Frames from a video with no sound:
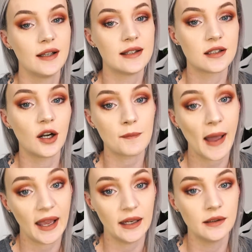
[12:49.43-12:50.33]
It's not a
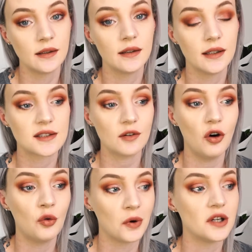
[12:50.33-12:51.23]
pain, it's
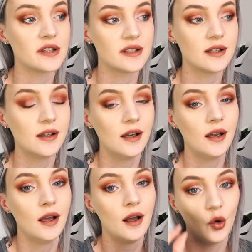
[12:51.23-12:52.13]
almost
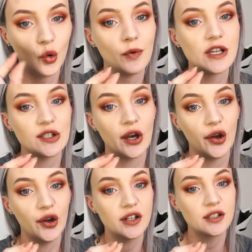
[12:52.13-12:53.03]
a
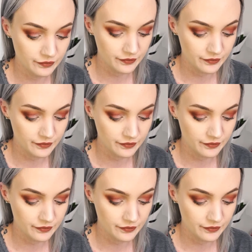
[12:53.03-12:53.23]
hurt.